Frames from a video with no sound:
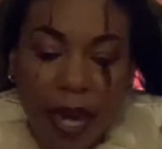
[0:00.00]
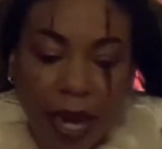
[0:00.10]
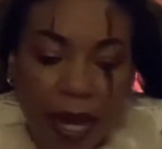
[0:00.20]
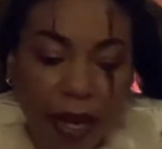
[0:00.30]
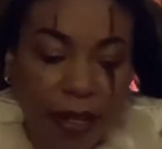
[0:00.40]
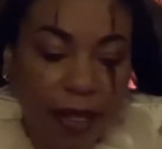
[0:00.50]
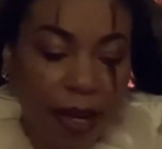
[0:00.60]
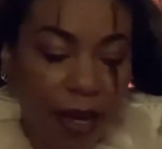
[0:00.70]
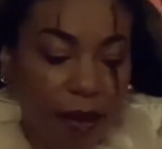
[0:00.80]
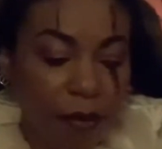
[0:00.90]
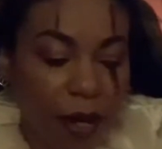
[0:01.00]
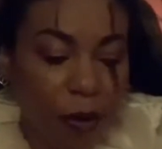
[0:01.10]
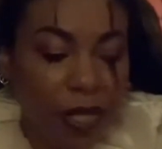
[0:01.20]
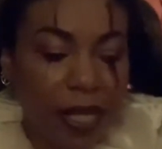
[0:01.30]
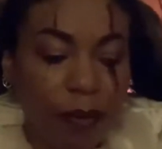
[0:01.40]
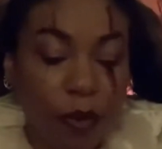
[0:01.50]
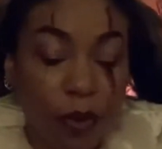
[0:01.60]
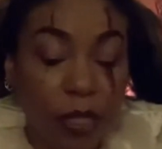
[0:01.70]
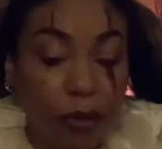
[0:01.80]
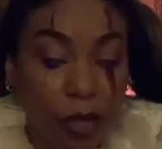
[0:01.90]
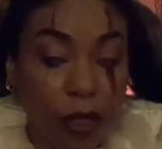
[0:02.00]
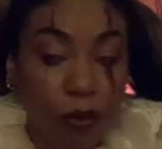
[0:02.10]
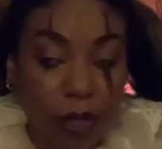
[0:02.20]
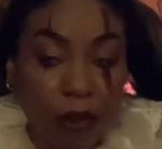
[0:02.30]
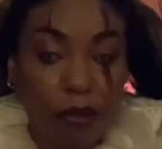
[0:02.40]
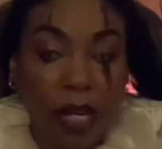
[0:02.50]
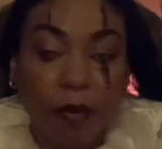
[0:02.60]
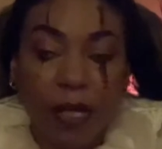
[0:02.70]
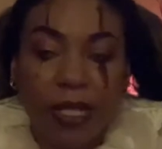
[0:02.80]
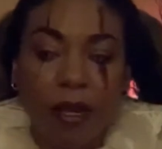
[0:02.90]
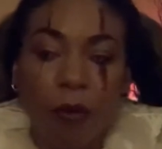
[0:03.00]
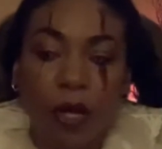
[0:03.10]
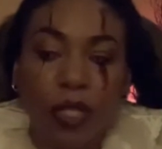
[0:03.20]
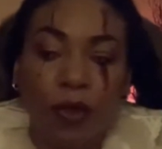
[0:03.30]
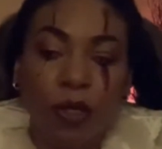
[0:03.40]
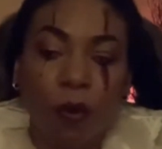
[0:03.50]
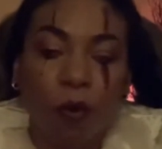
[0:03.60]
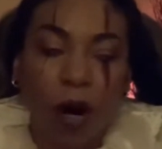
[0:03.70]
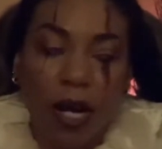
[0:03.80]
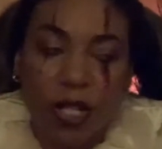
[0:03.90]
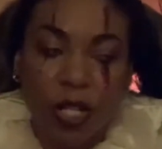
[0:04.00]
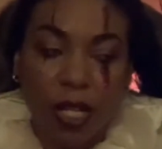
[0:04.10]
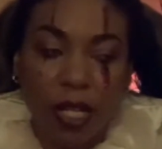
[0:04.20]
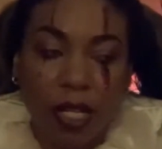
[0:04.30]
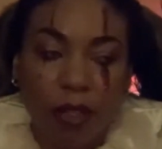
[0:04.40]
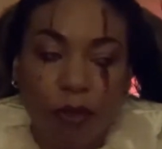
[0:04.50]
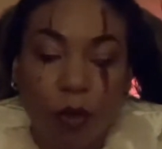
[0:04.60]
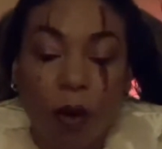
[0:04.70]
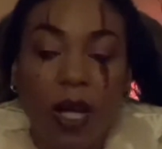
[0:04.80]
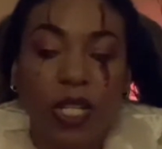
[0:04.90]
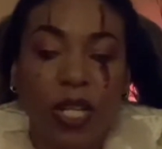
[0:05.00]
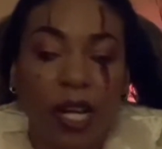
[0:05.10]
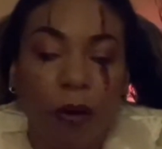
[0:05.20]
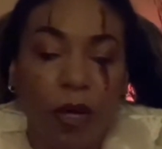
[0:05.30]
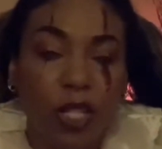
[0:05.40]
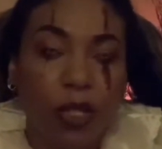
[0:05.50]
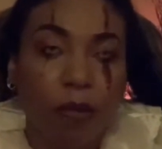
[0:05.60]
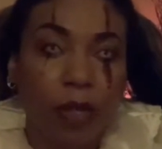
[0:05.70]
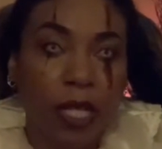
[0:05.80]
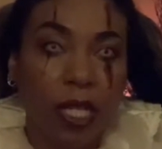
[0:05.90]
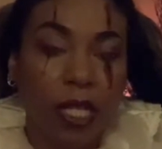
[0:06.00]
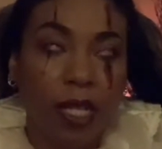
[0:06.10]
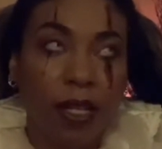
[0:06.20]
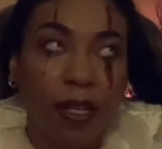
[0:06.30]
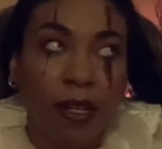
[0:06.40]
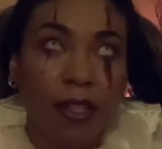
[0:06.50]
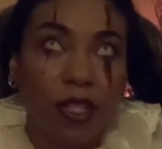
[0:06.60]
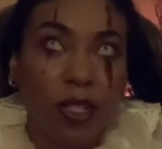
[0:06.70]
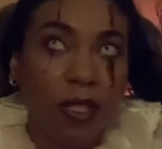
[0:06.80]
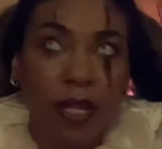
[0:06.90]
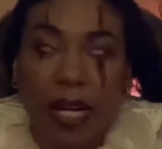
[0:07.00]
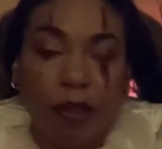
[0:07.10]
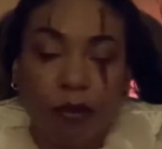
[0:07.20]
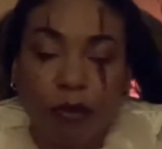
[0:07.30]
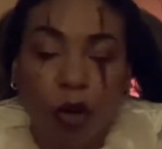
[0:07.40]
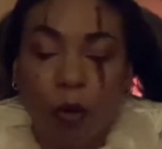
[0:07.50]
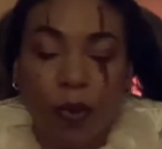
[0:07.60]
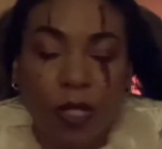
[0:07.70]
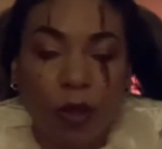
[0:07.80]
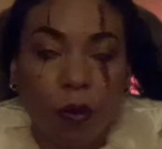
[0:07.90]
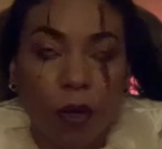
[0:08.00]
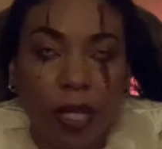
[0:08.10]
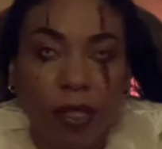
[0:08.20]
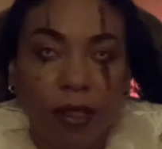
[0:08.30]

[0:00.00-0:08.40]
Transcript: And I want to keep it really, really, really vague because I want you to watch it. If you watch it, I want you to be just kind of open to what